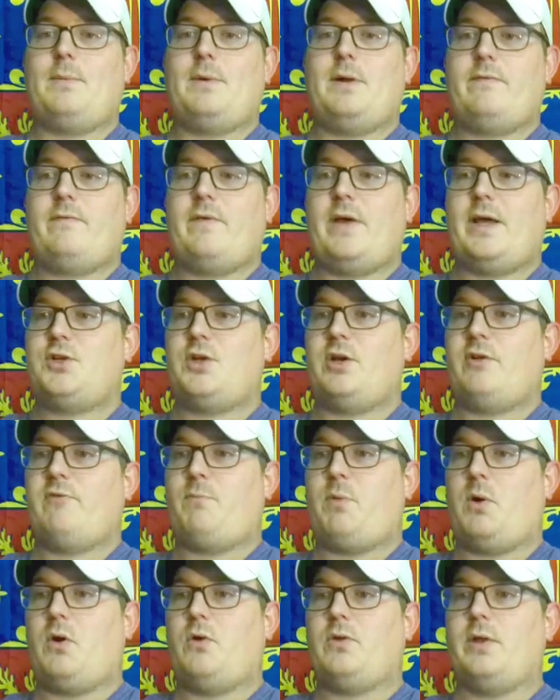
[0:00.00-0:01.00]
invasion of
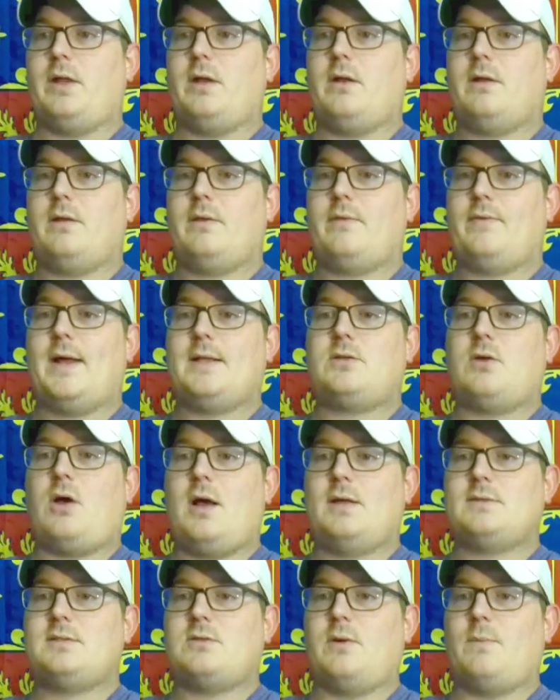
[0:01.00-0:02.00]
Poland. That's
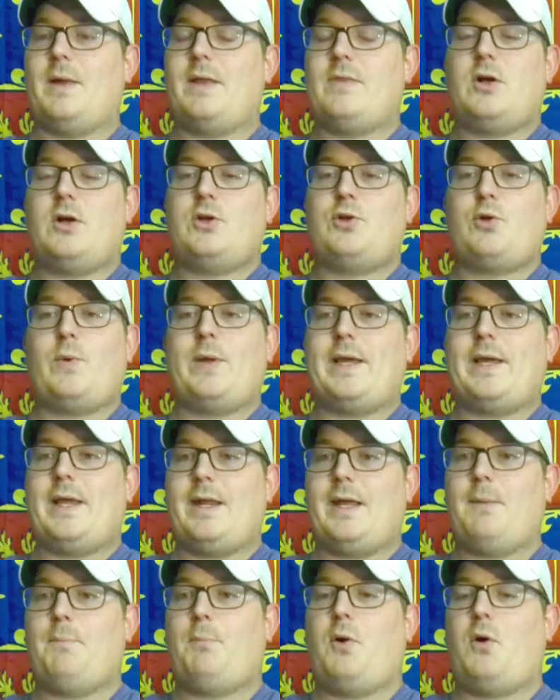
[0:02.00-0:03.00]
awesome. And they're doing it
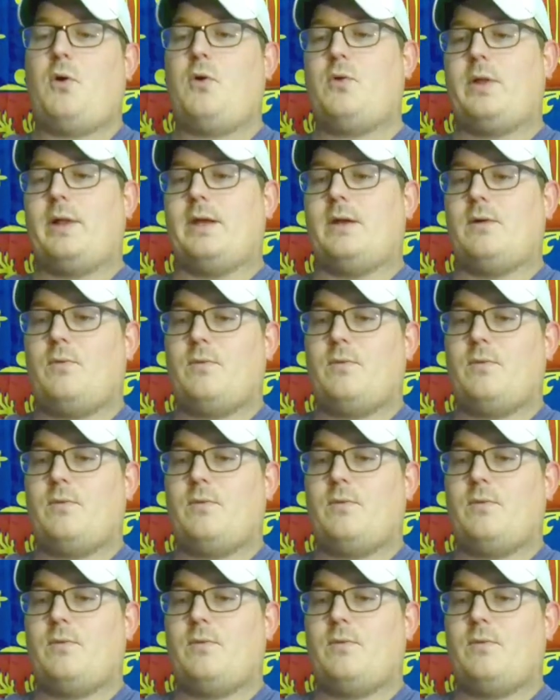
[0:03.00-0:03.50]
in Poland.